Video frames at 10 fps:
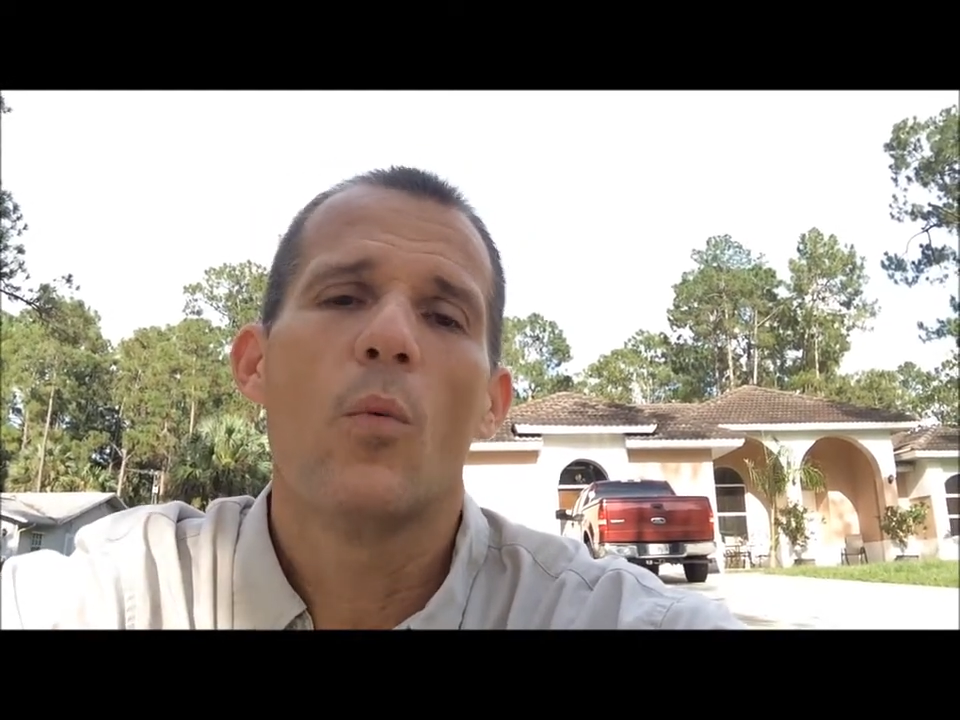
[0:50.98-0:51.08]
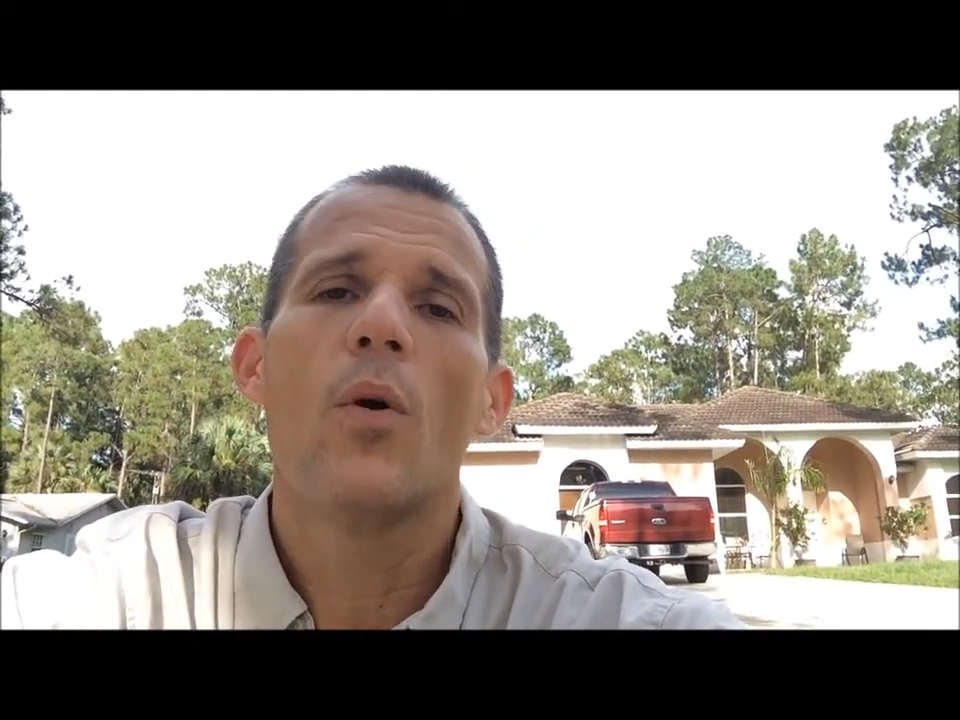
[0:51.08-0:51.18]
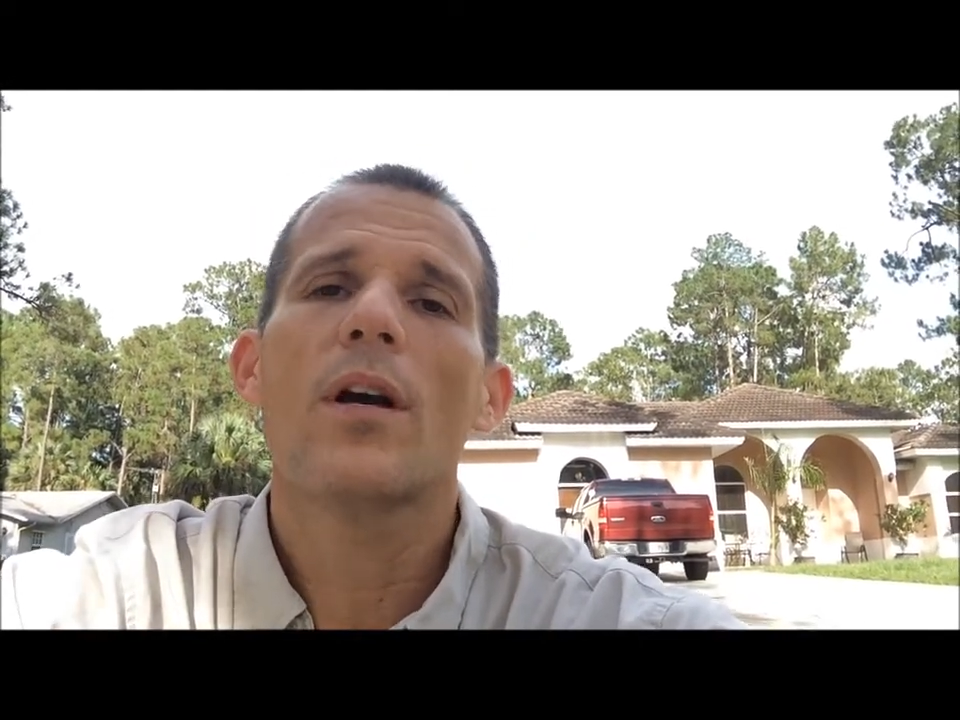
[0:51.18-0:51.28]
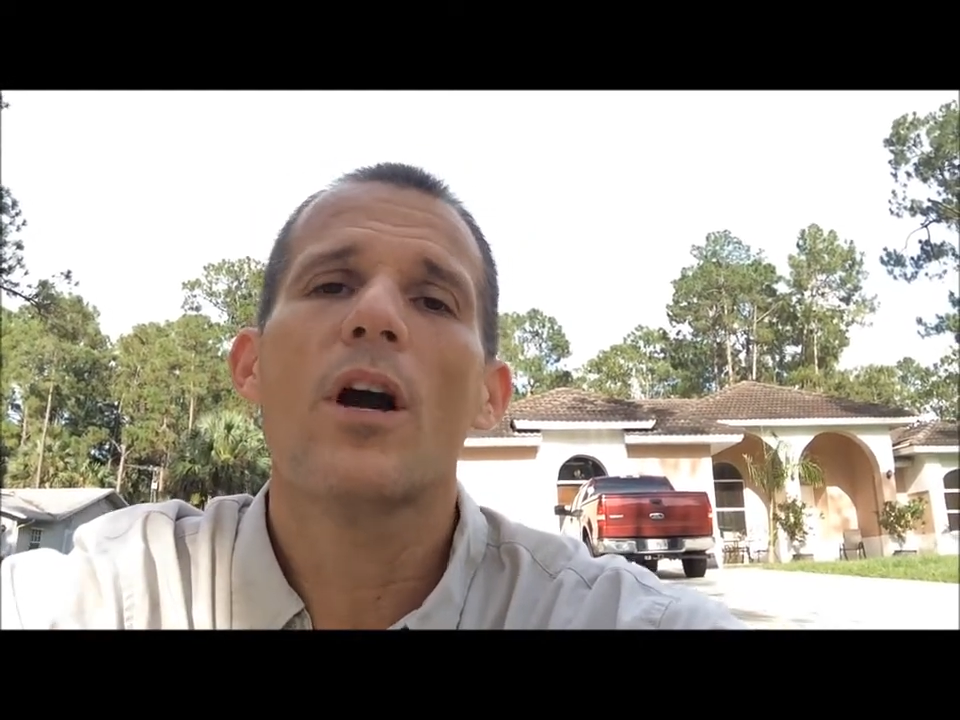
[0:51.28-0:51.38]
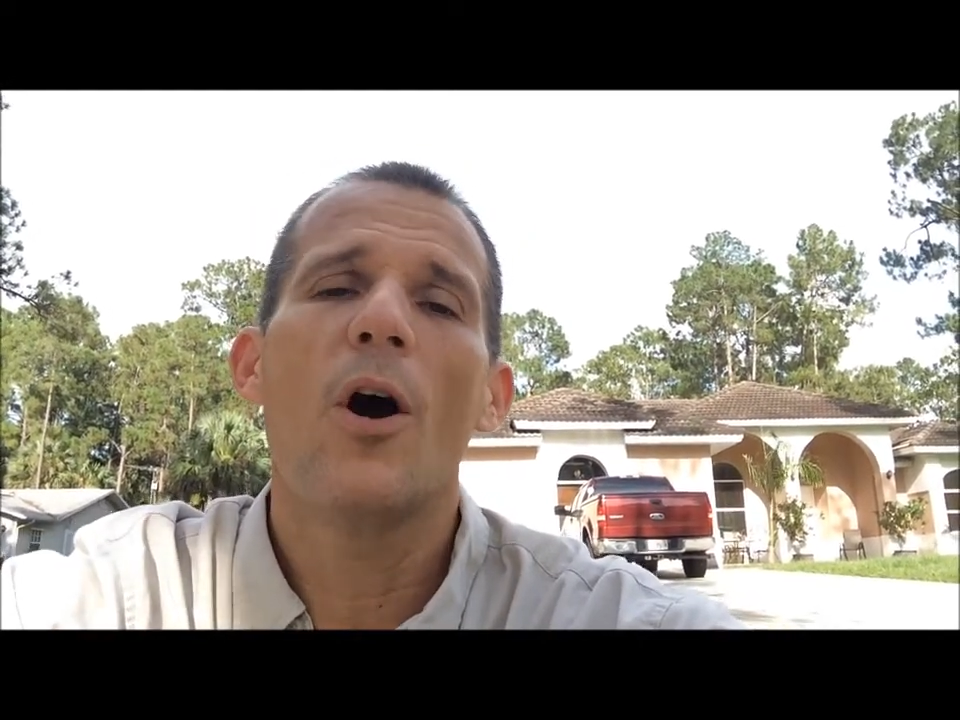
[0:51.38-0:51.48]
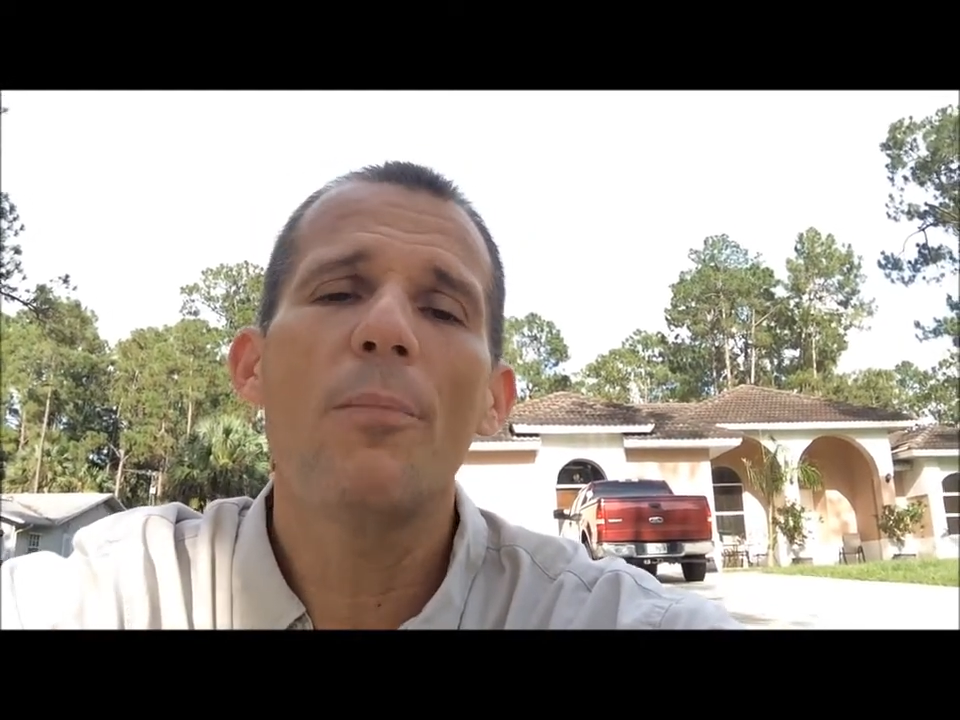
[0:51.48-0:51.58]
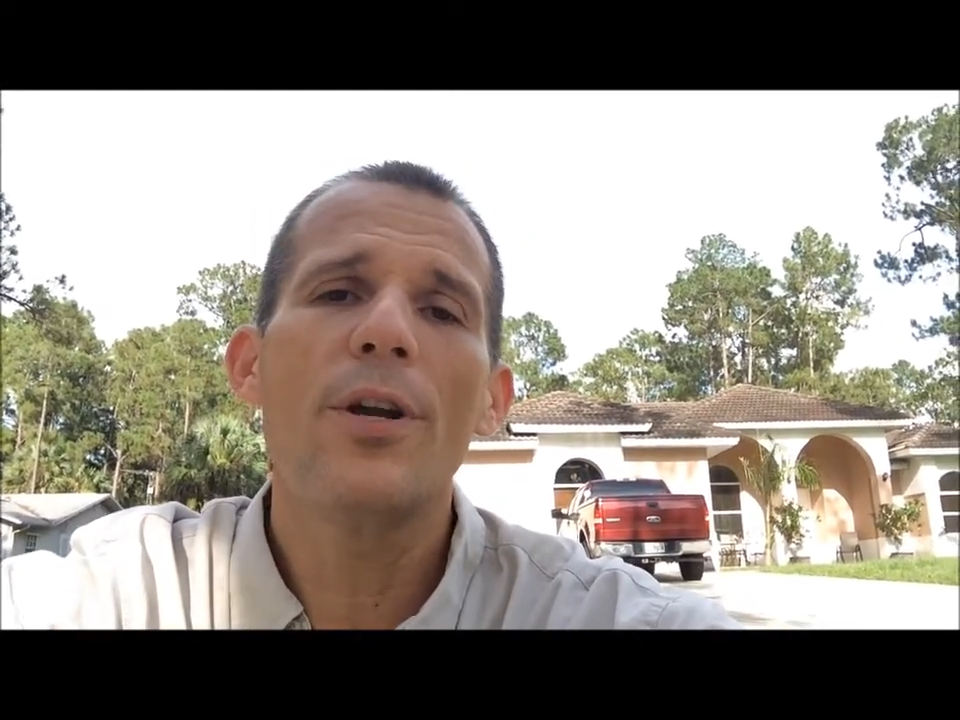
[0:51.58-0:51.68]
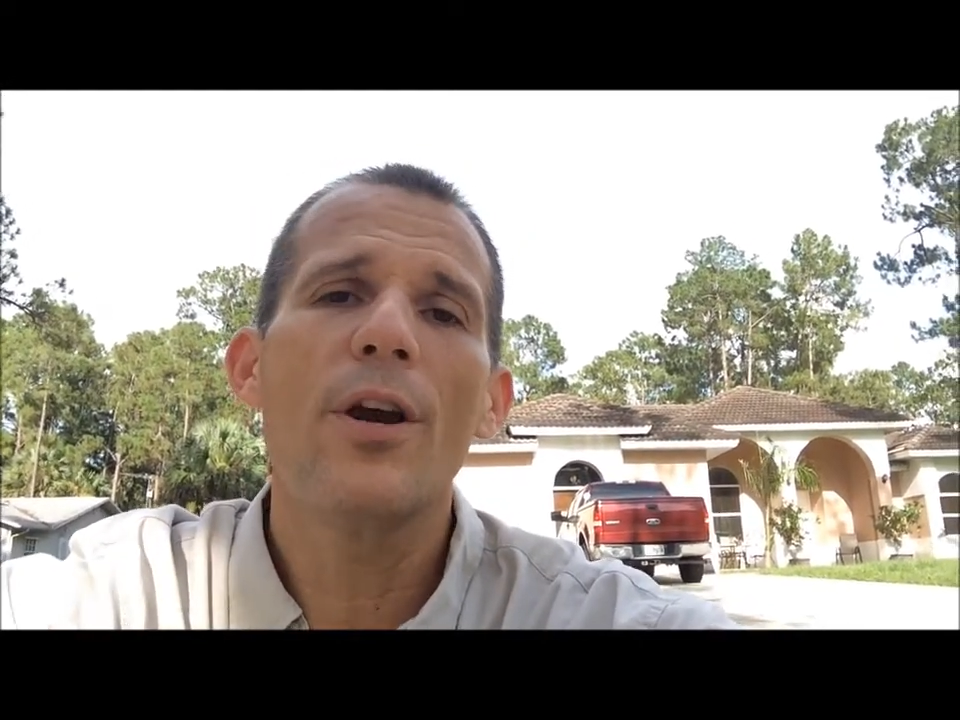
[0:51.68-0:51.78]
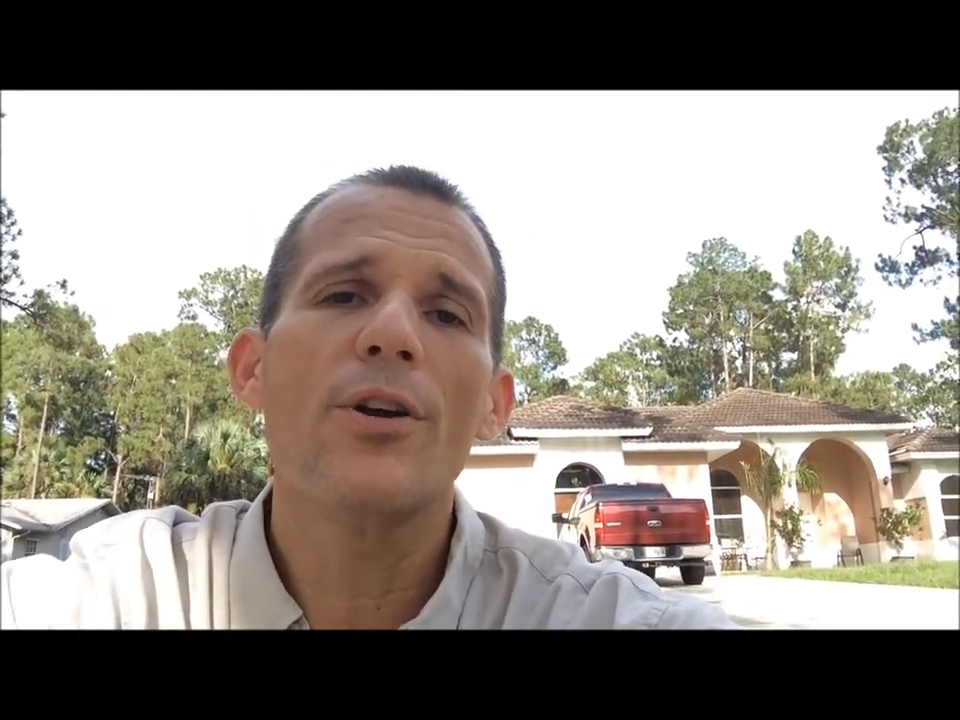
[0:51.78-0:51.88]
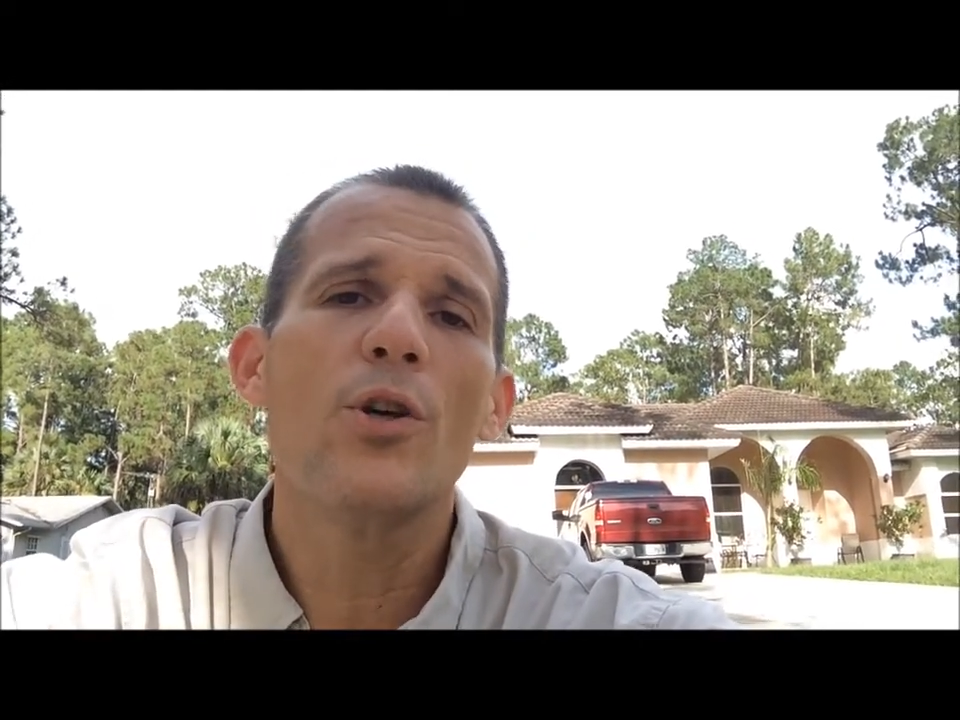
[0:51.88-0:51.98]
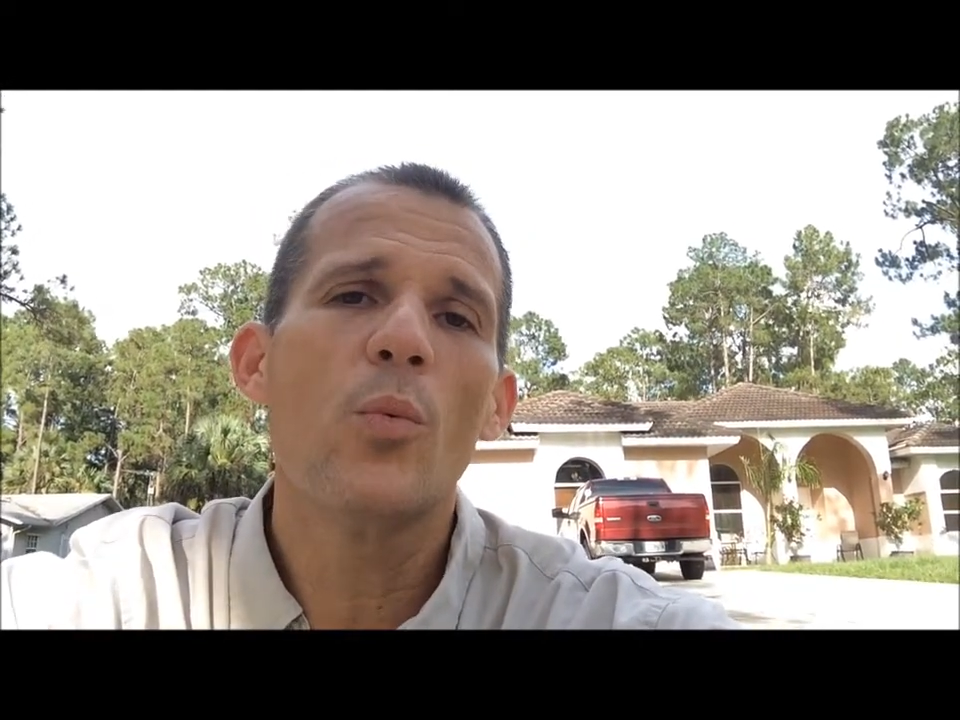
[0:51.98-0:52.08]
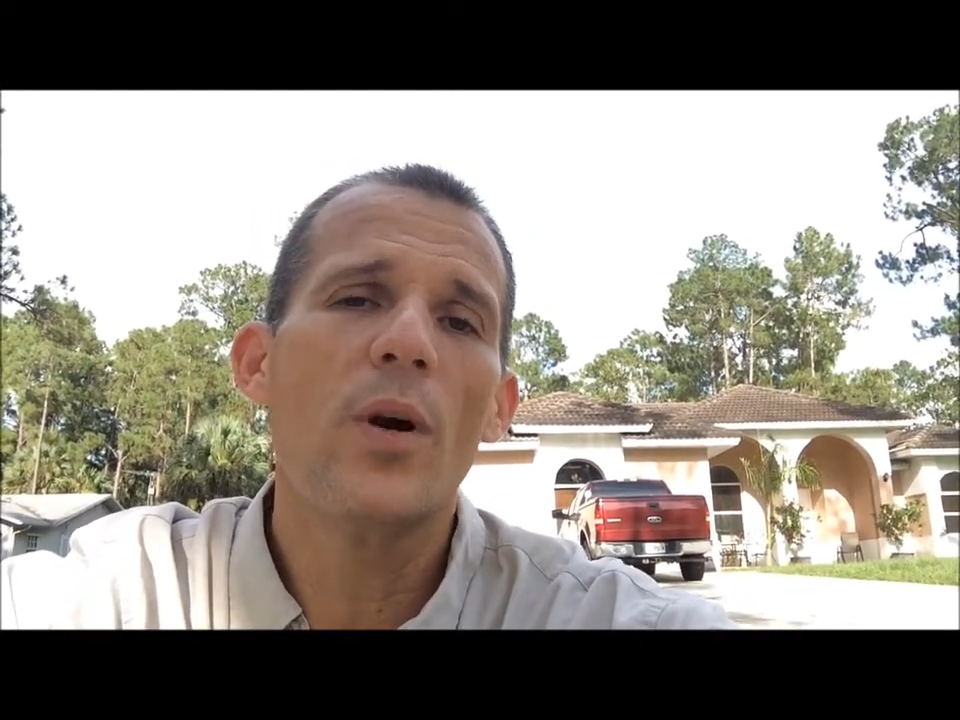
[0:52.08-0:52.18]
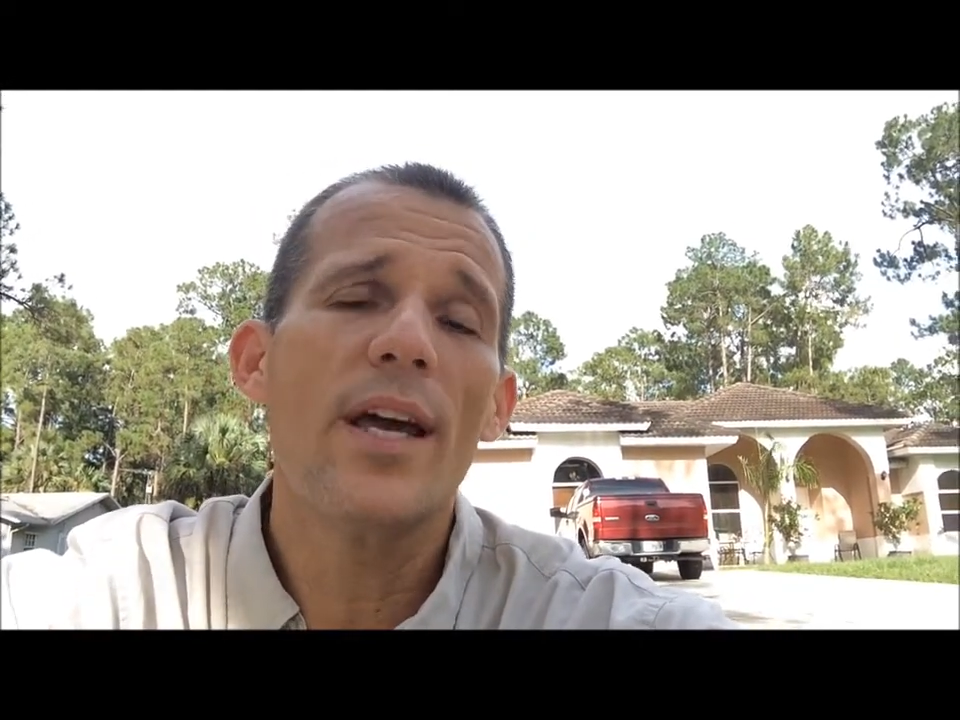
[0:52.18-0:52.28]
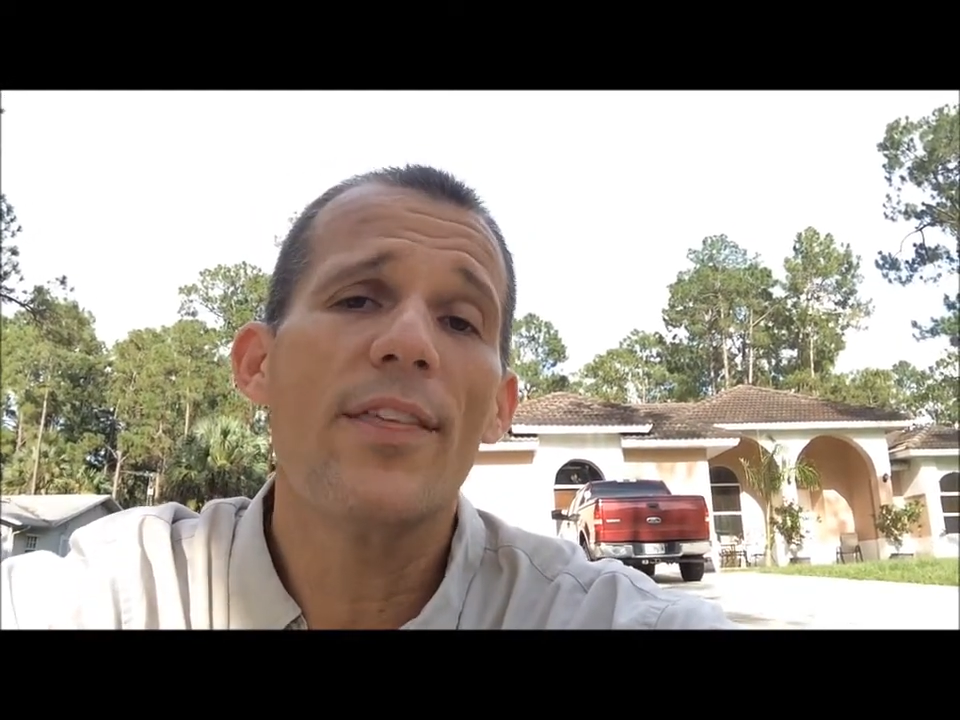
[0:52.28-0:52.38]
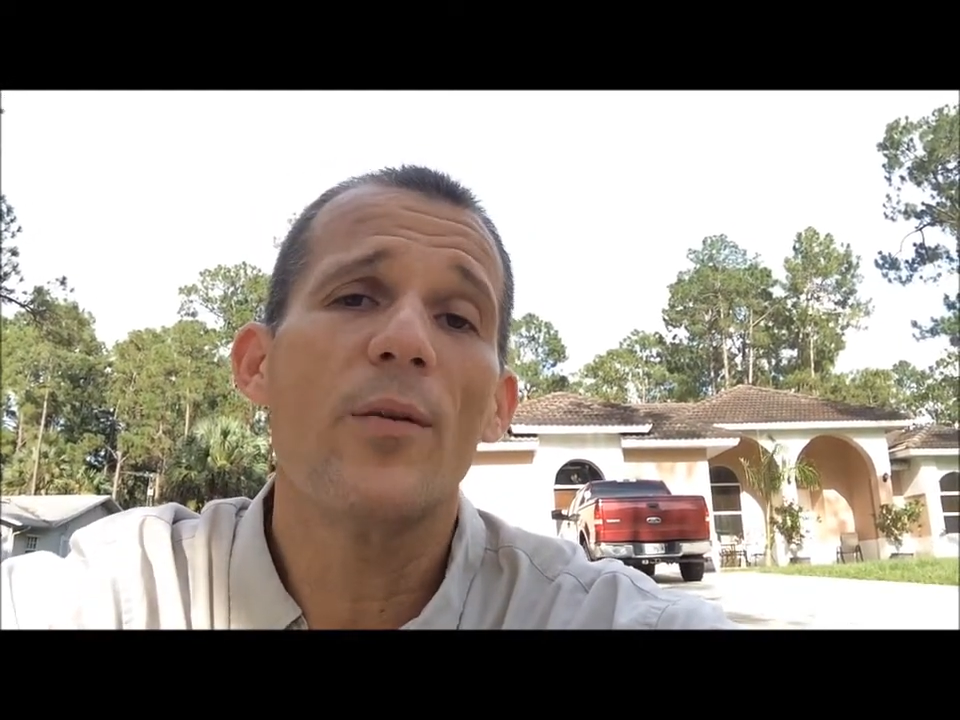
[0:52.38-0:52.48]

What company are you with